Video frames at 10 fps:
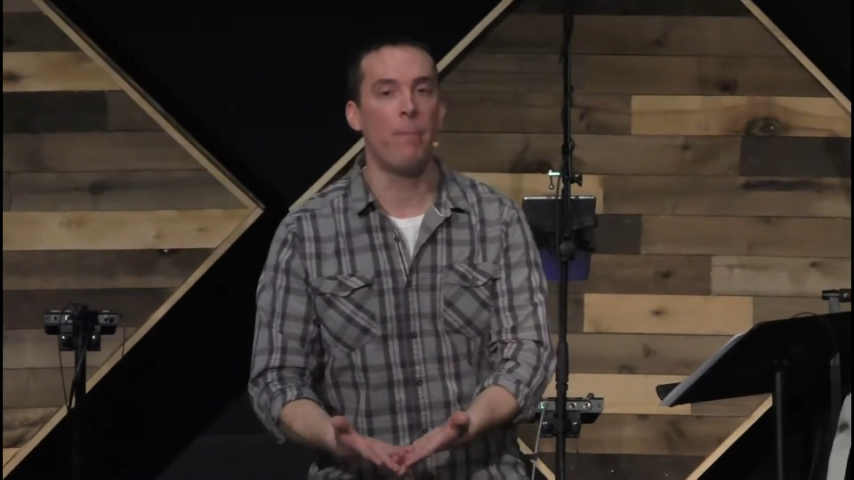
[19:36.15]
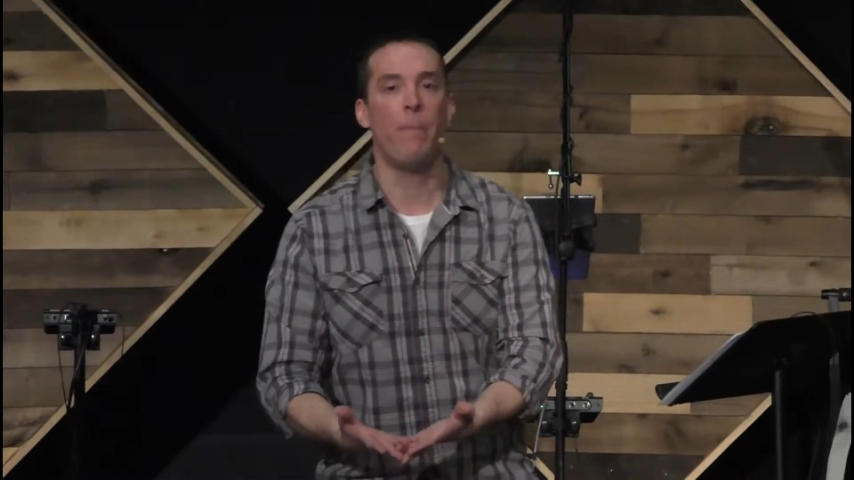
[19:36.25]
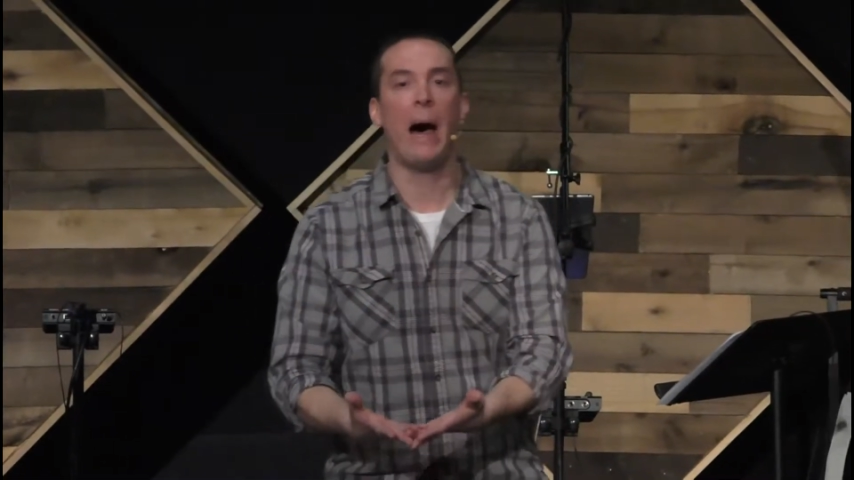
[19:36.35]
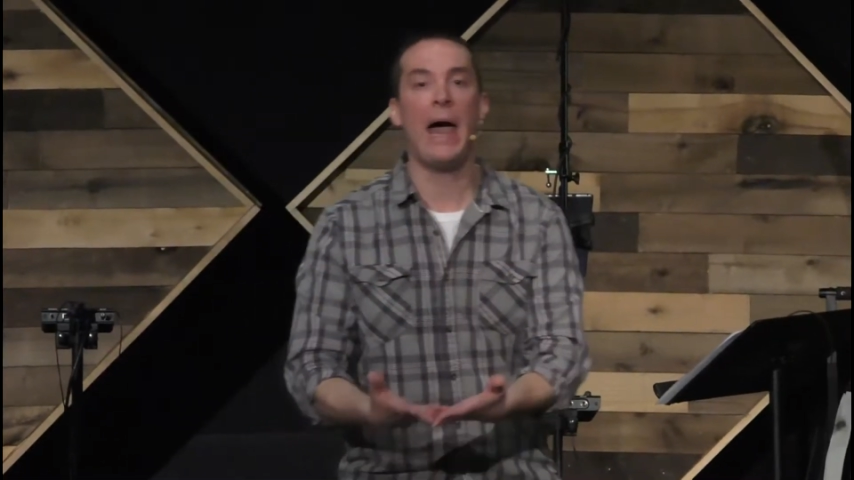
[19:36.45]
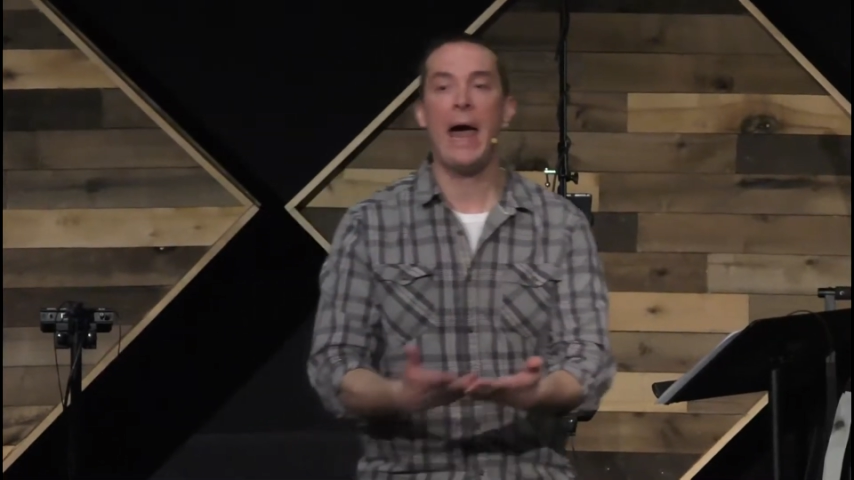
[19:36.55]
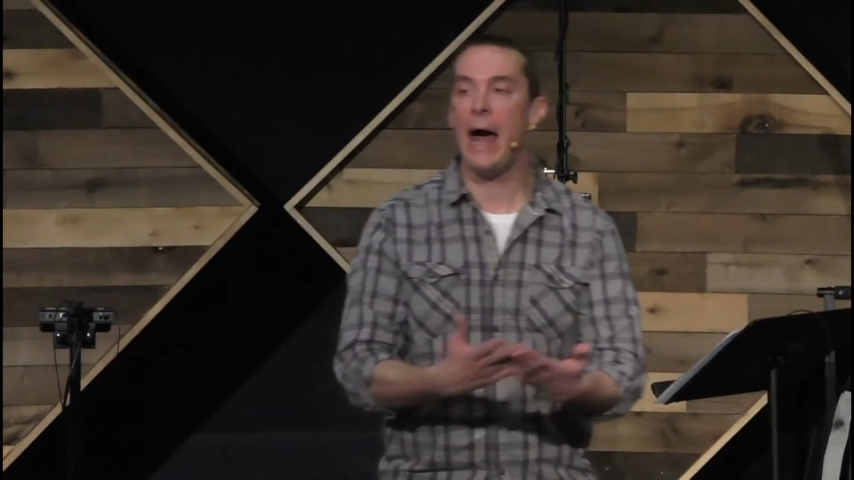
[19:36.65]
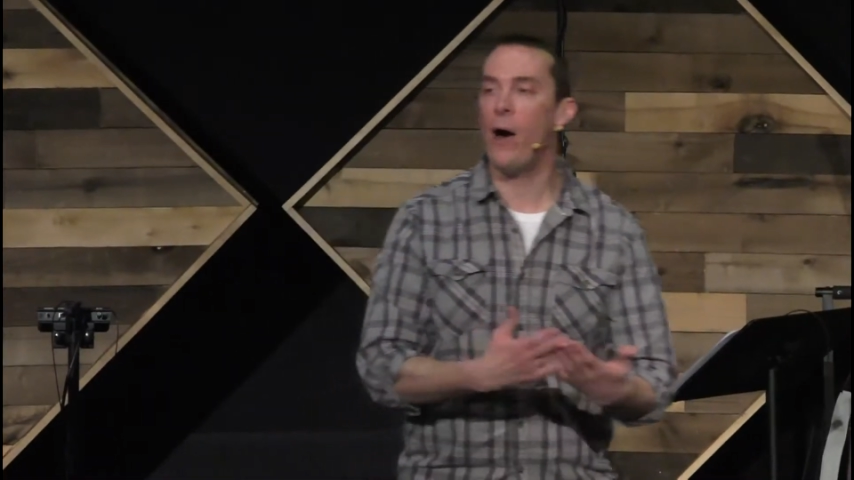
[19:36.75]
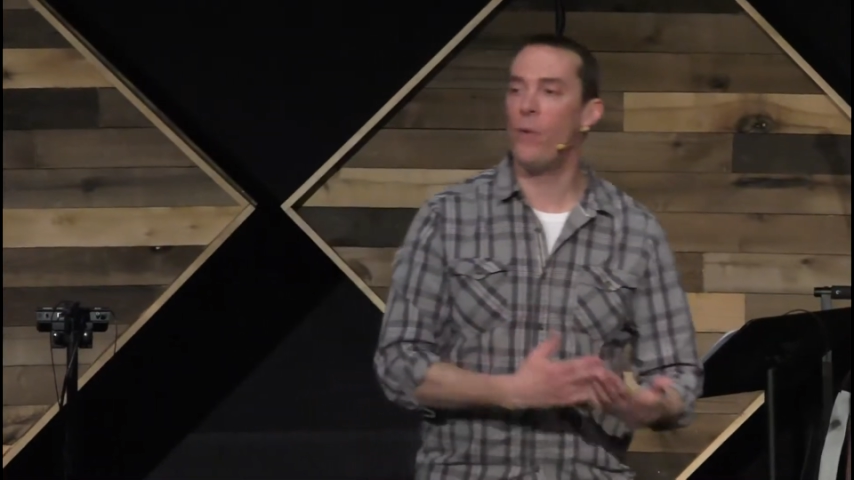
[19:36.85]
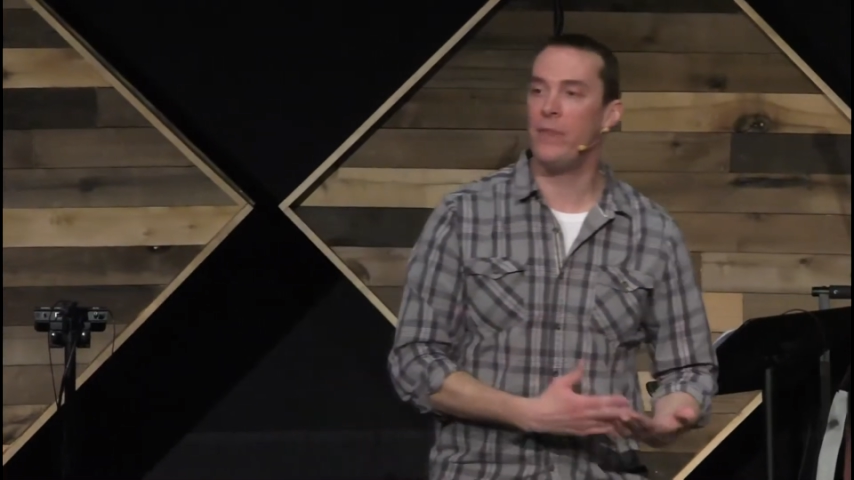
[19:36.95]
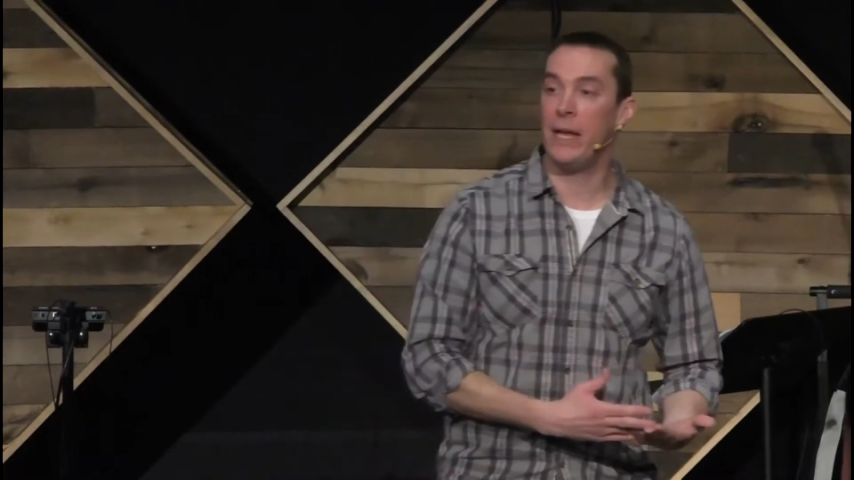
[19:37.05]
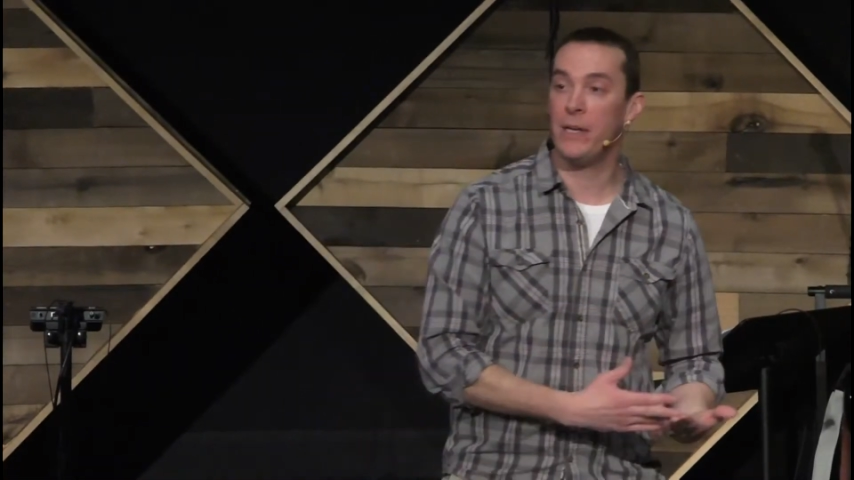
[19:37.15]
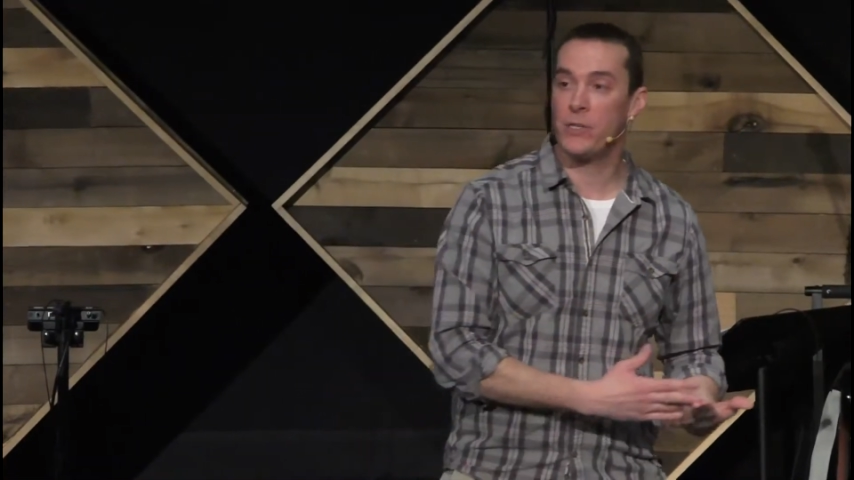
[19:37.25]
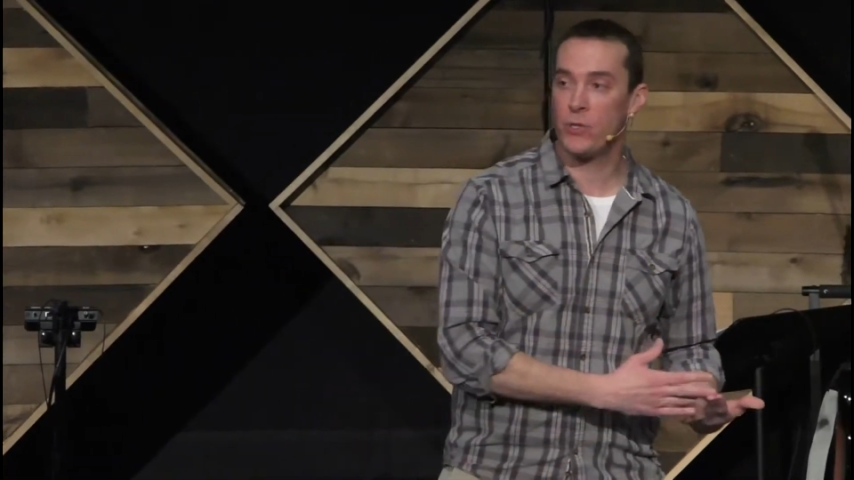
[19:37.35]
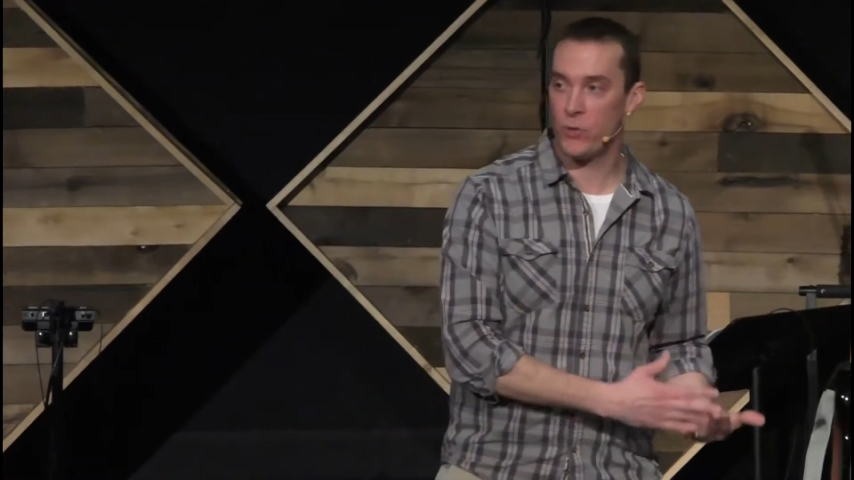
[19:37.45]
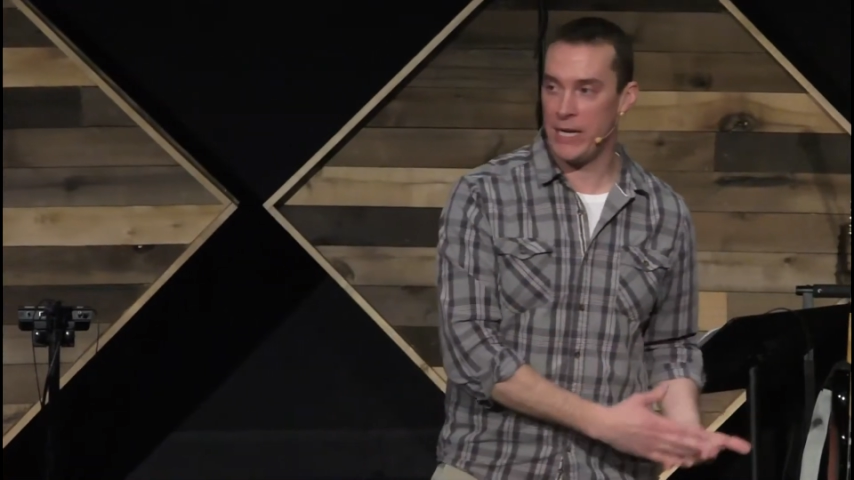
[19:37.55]
by how they
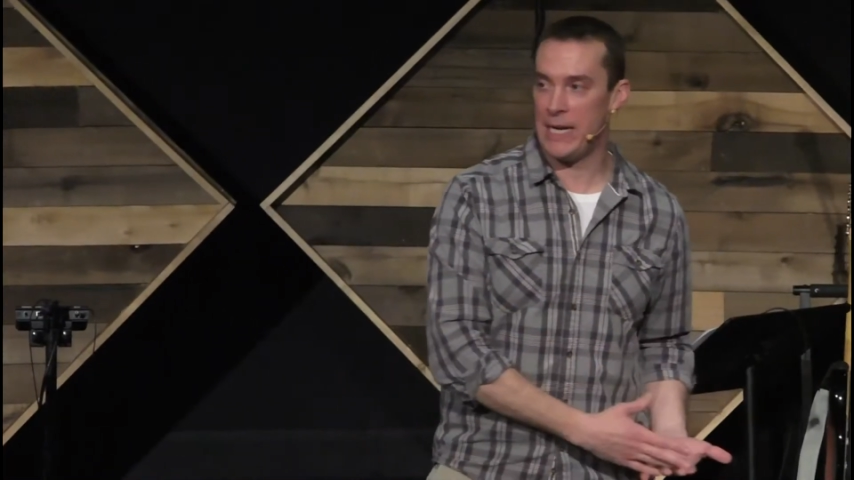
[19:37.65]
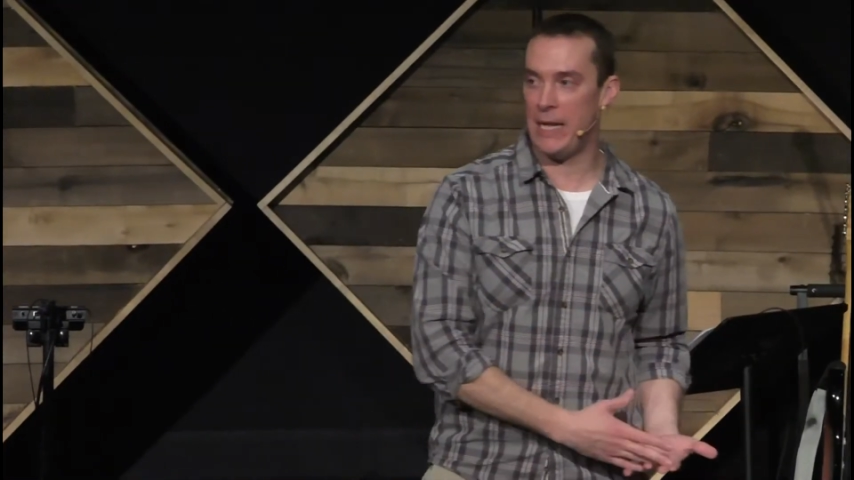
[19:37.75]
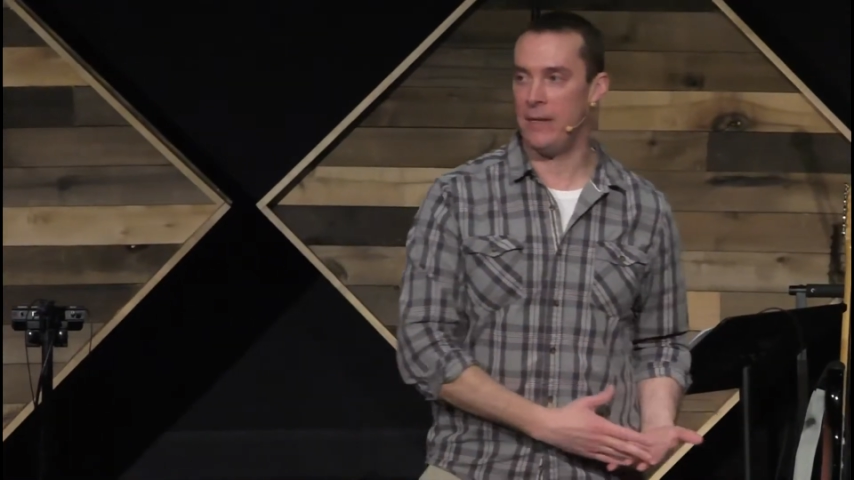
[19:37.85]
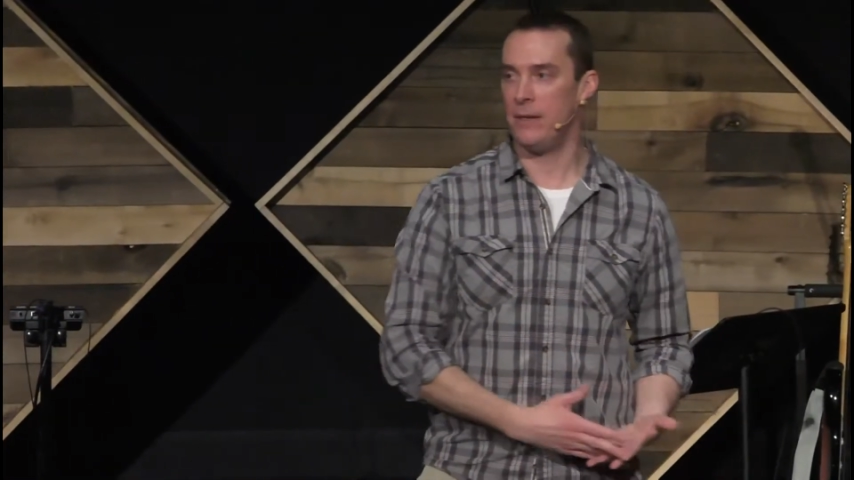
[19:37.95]
treat it.